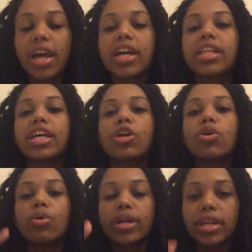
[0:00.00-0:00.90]
And then
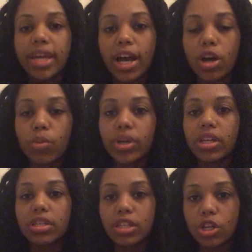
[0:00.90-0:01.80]
going down, we
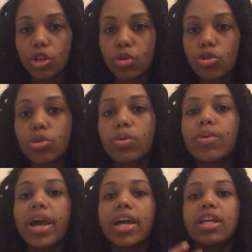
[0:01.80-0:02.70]
continued. So when we
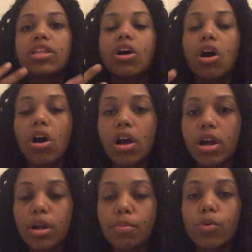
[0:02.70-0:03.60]
added the
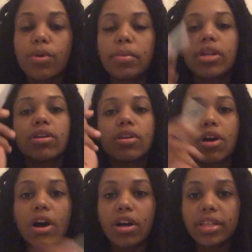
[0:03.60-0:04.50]
arm, we made a
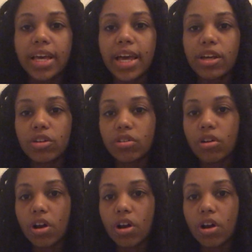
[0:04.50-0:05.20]
long diagonal